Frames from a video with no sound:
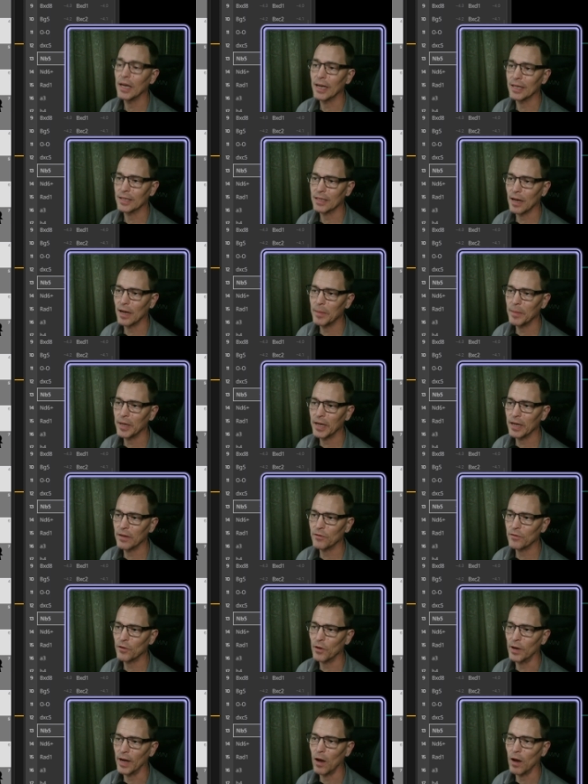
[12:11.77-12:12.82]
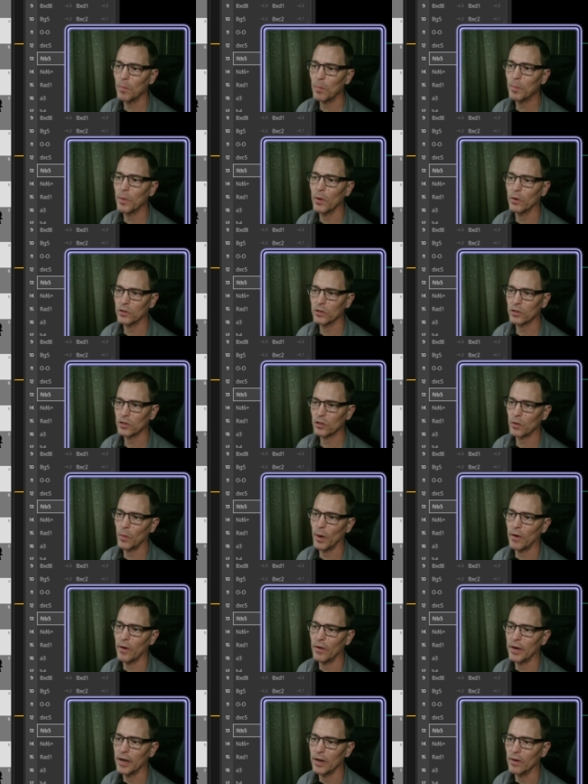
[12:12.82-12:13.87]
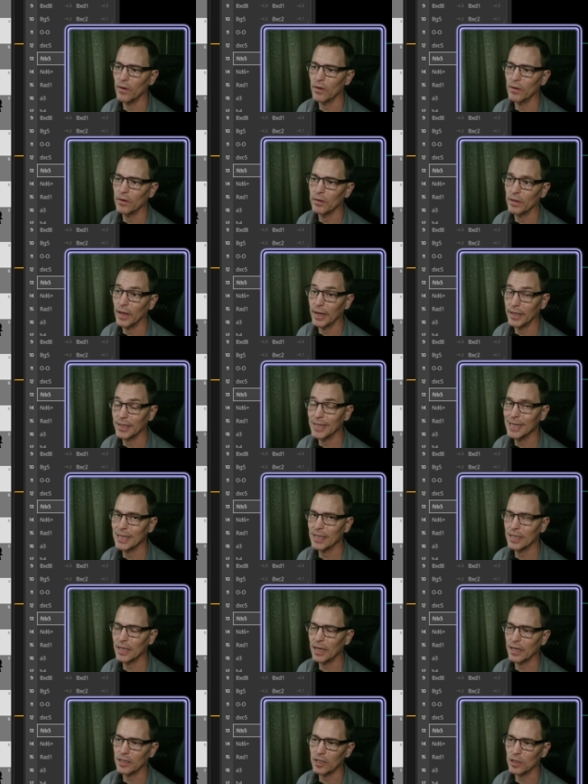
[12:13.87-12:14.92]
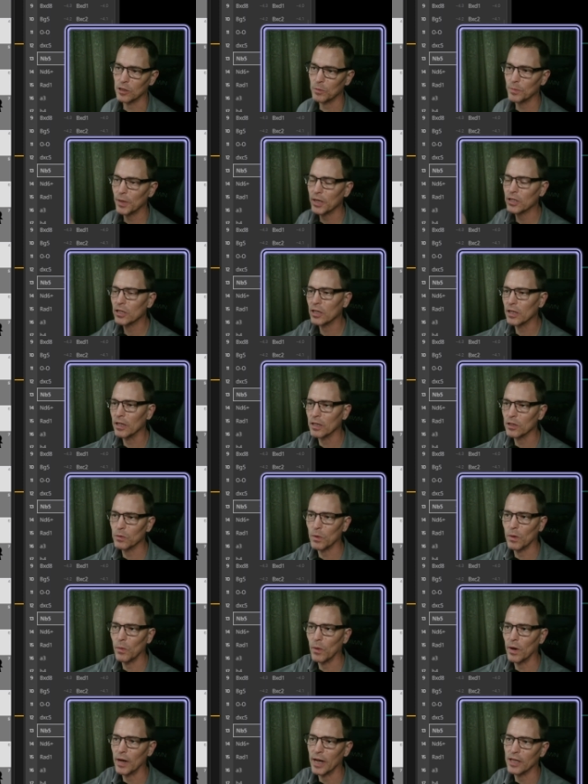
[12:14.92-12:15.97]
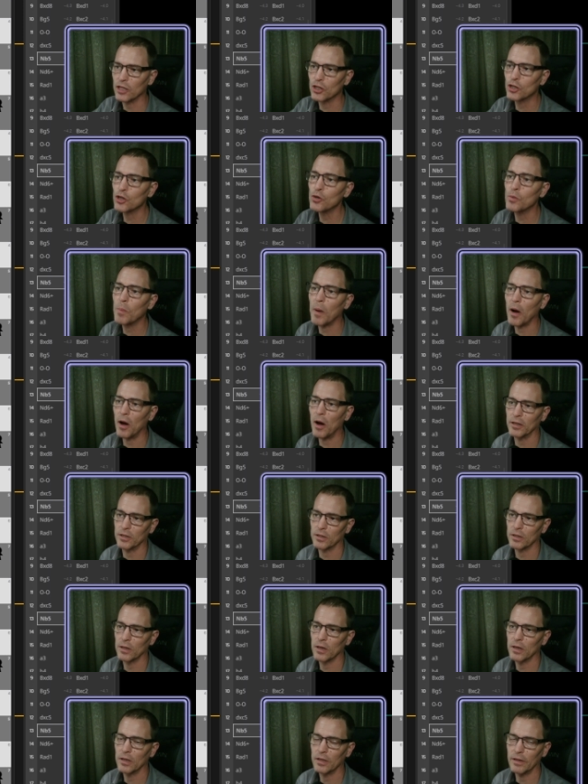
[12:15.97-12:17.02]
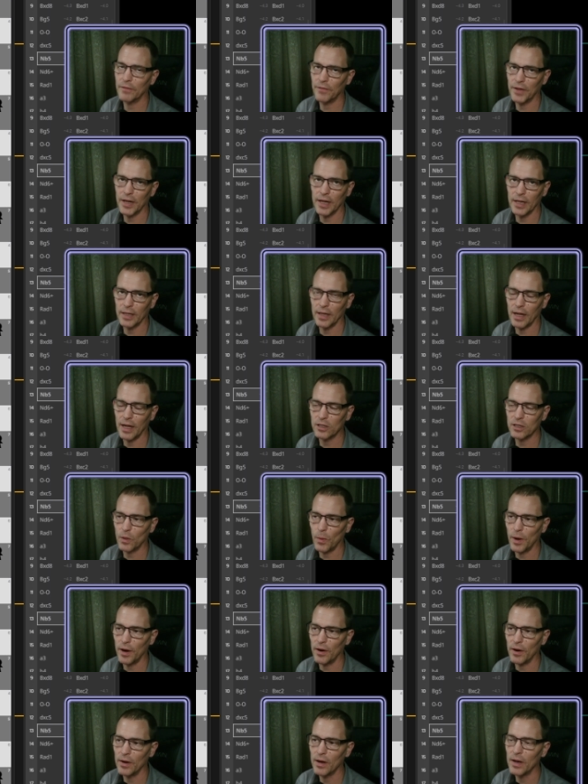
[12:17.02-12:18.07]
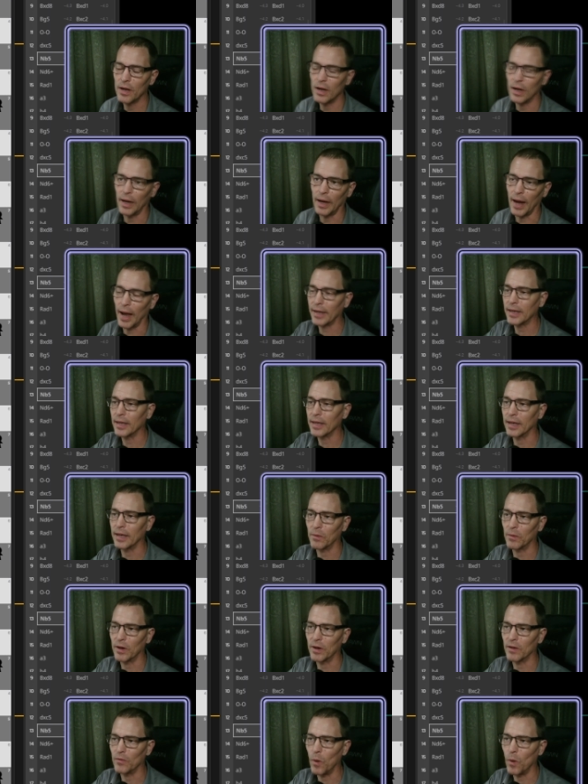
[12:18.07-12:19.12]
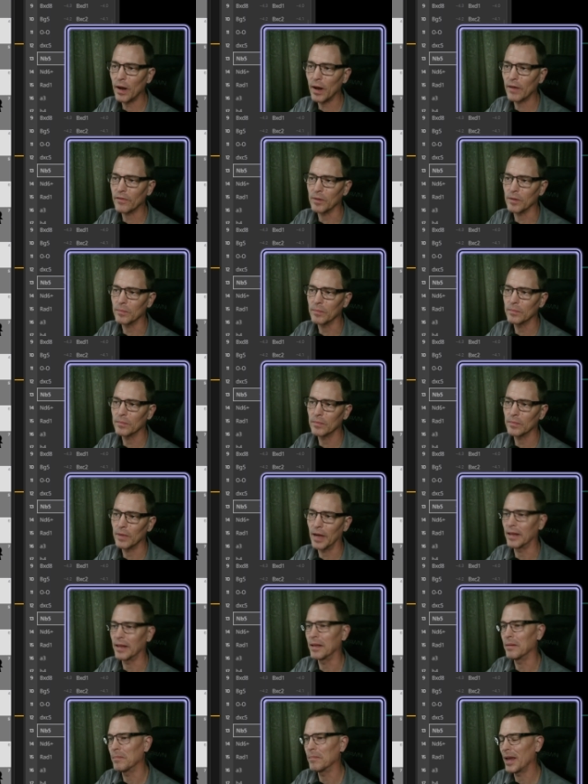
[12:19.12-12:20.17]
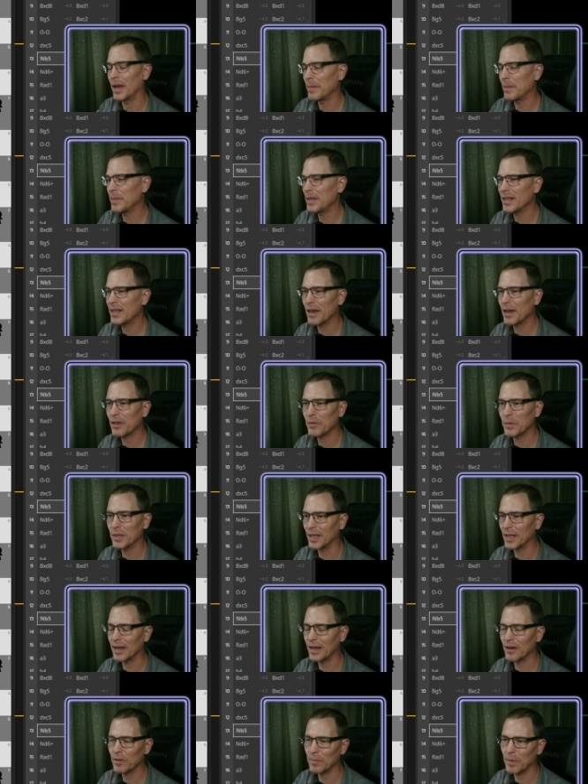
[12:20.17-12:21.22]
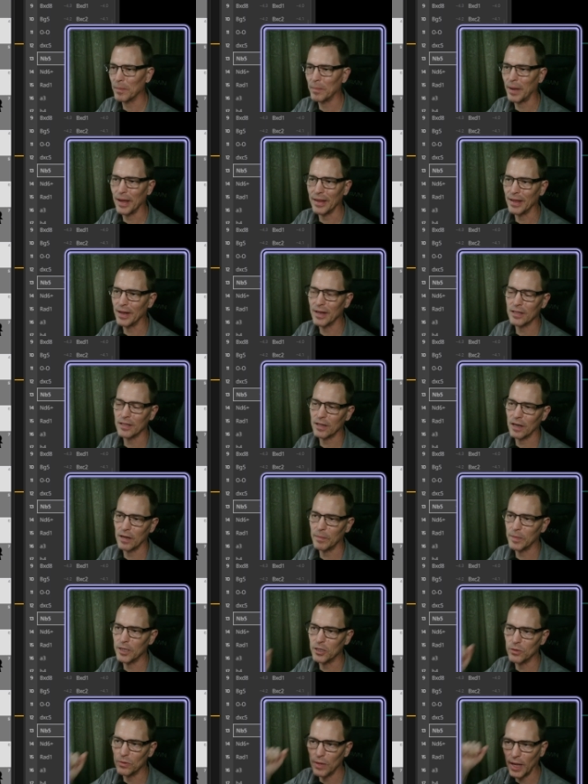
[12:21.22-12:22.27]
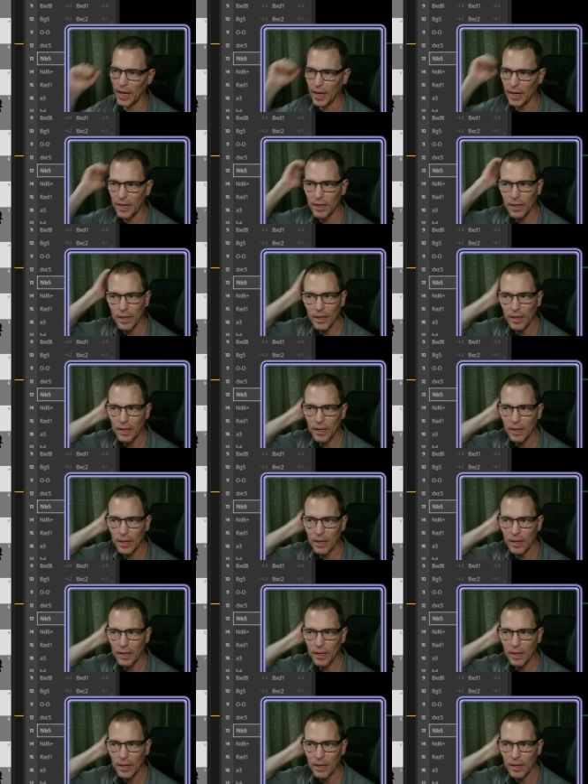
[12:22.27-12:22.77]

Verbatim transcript: it's coming in for an outpost square here, like d6, especially this one where it has two pawns defending that square, and I can get rid of one of them and then maybe the other one later, but by then it's going to be too late.